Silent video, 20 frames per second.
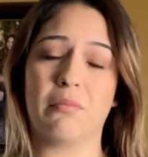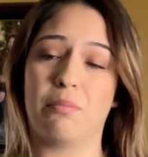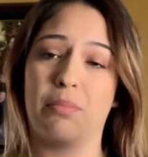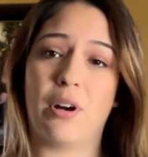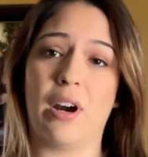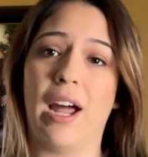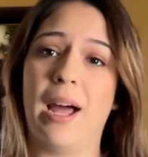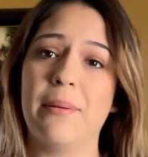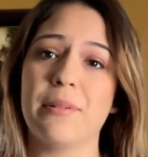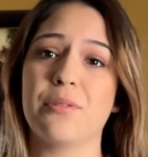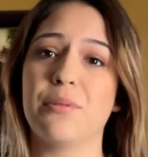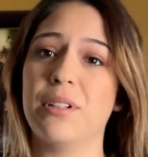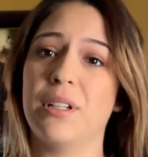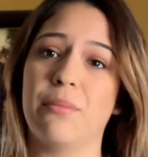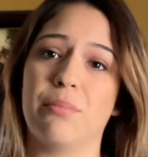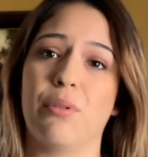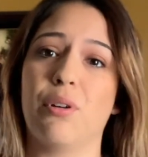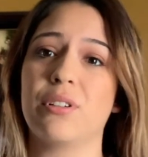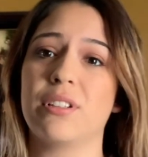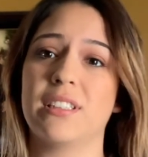perhaps when they
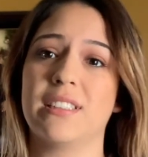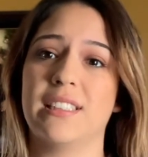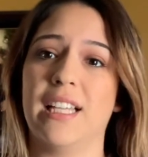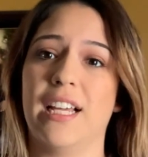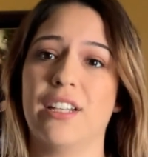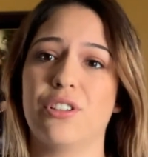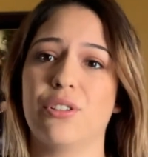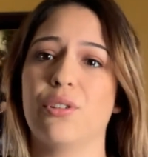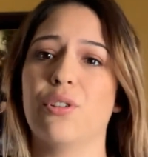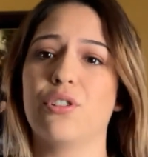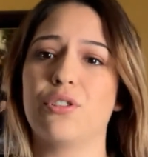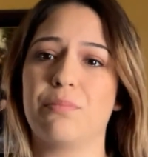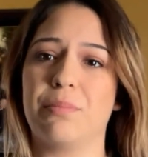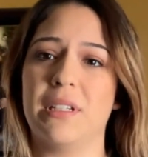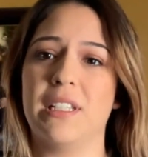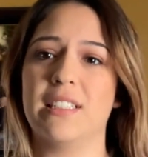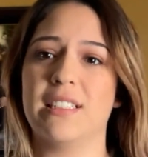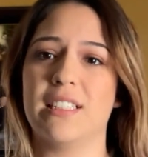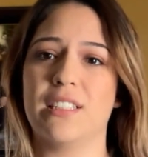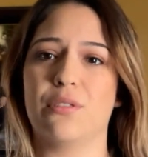broke the statue, those
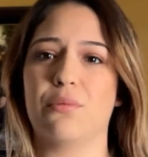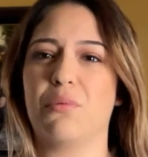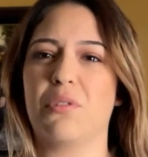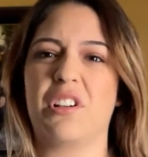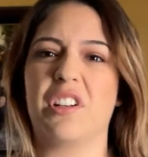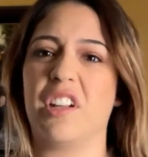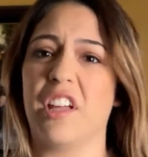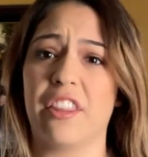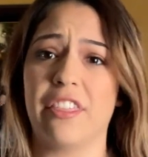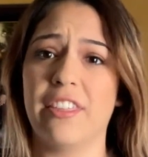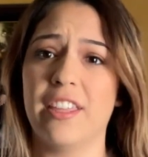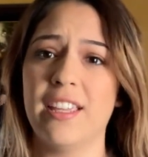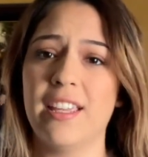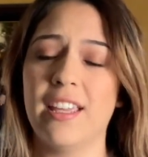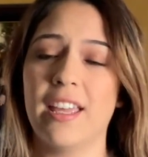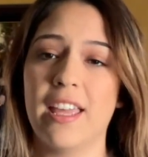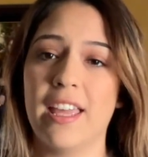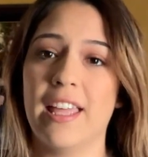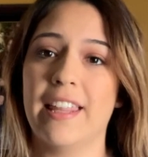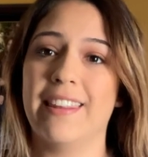pieces were
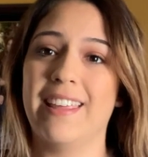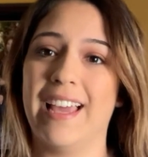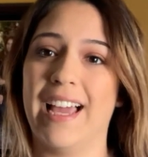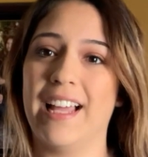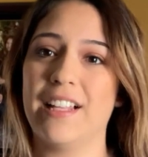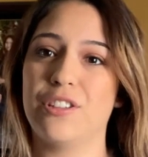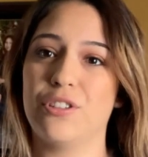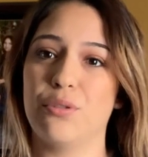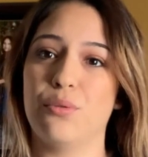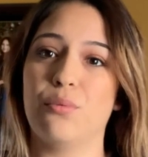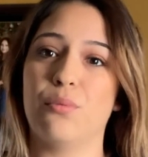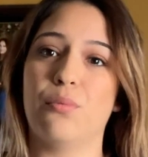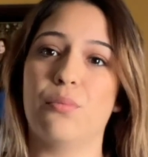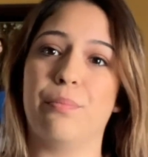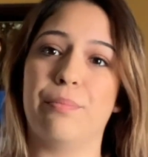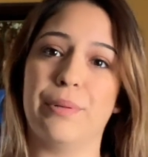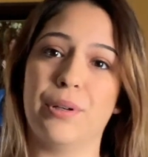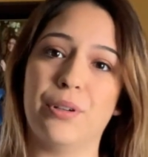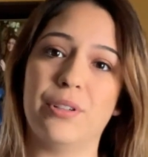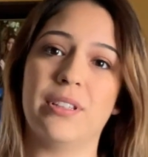nothing, they had to
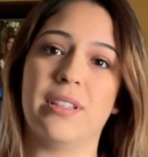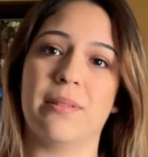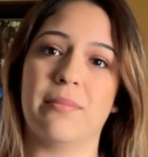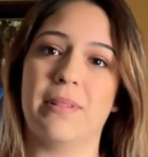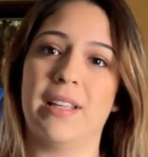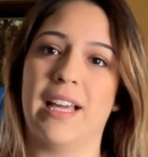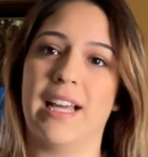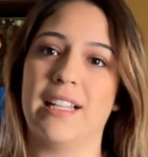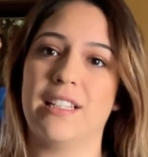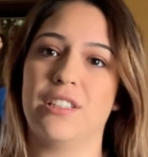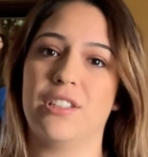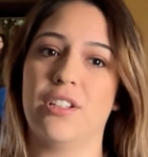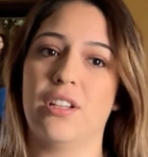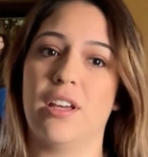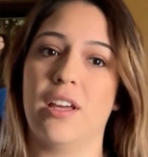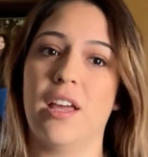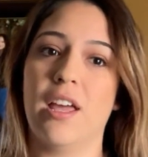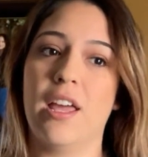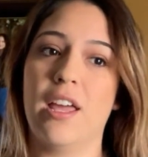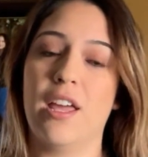build them, they had
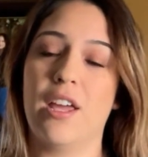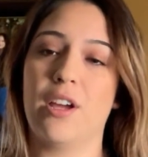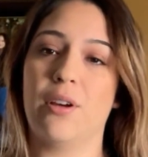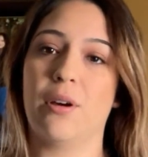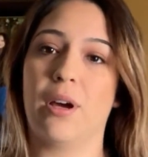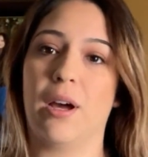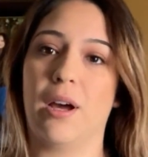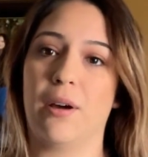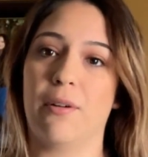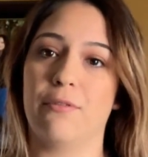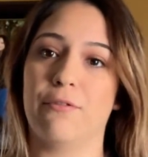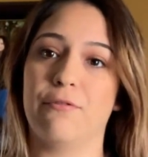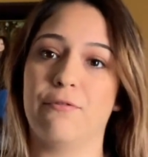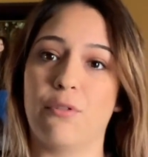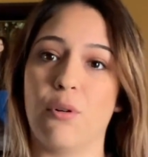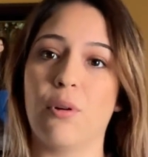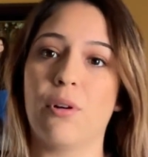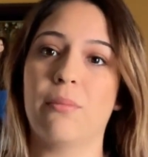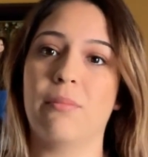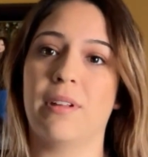to uh,
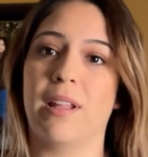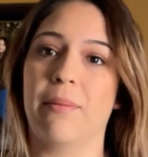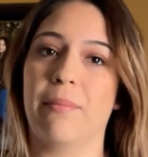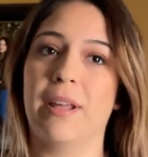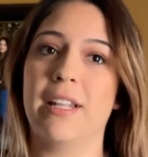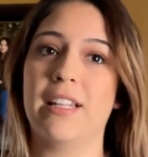form them.